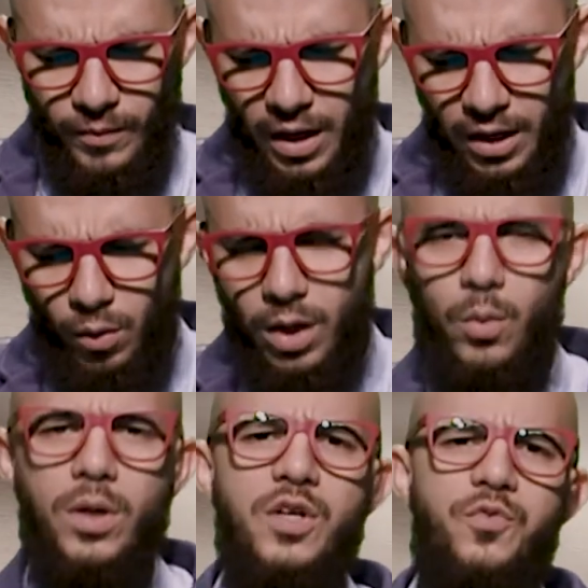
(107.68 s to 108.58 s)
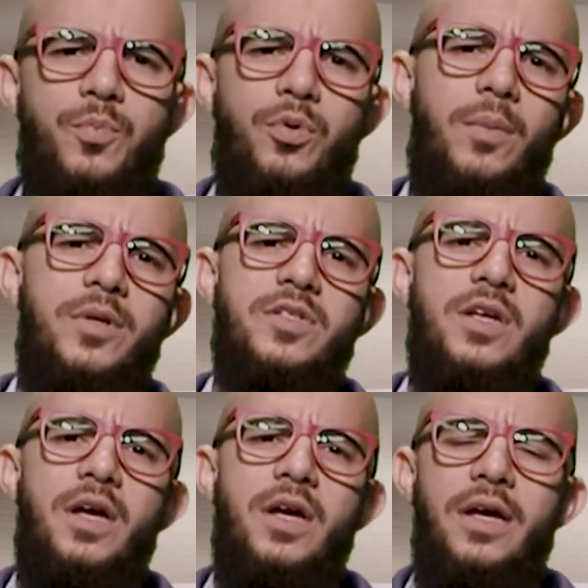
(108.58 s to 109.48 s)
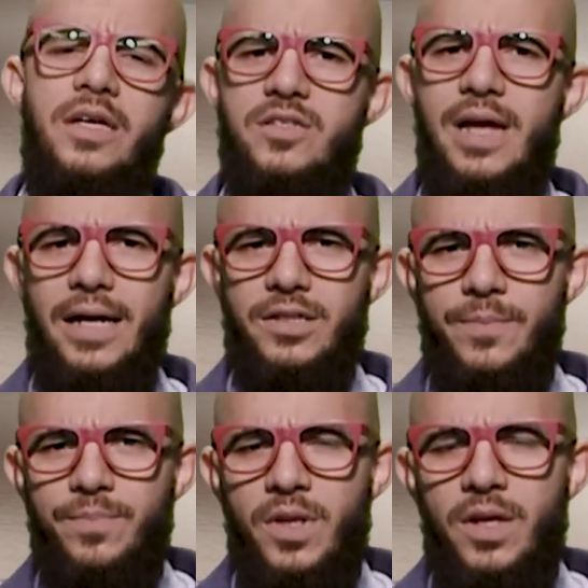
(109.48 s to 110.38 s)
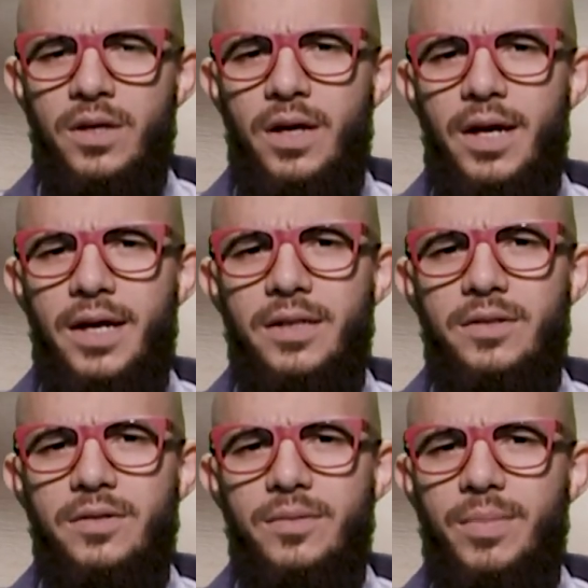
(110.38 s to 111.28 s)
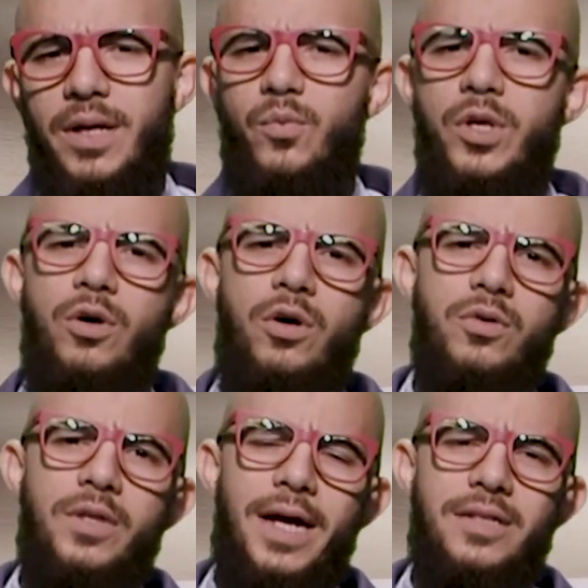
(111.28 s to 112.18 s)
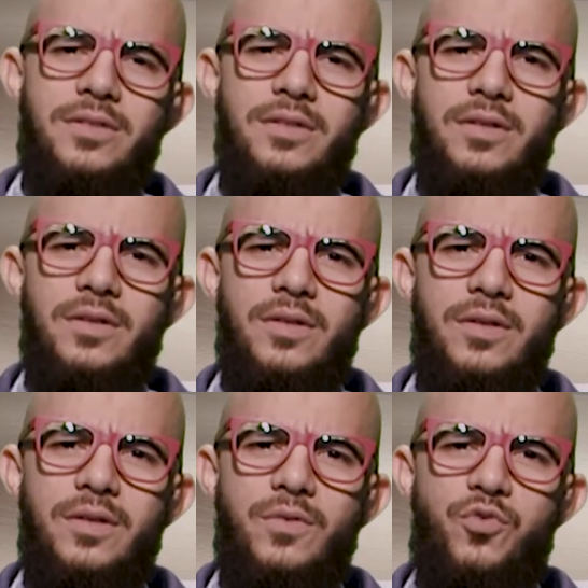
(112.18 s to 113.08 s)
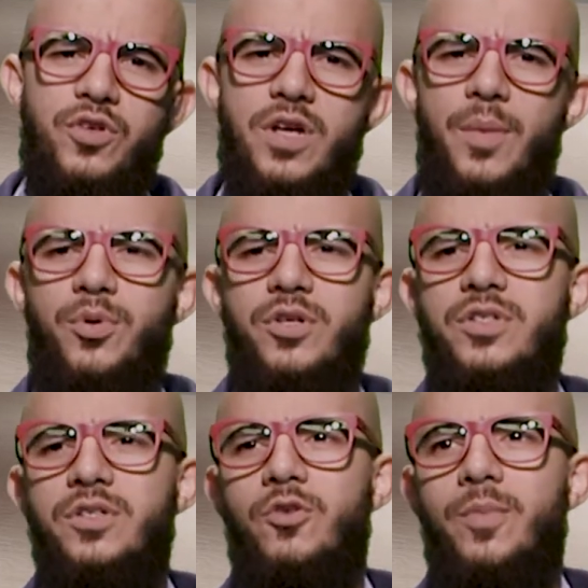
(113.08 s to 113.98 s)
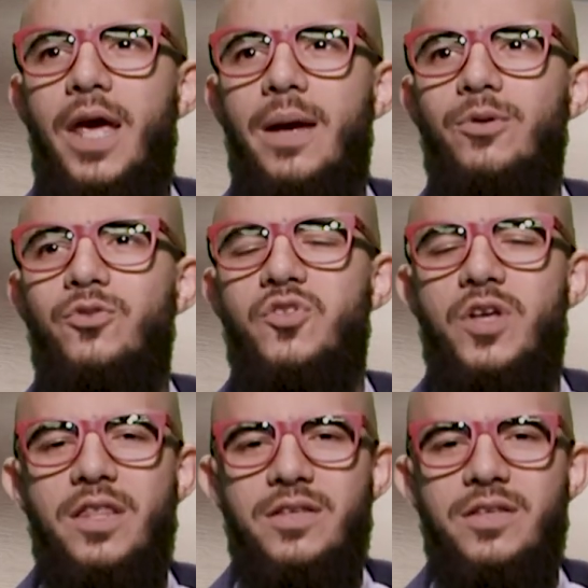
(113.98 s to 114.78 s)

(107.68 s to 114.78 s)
And what a wonderful promise is that. And but we know that for a person to be able to say the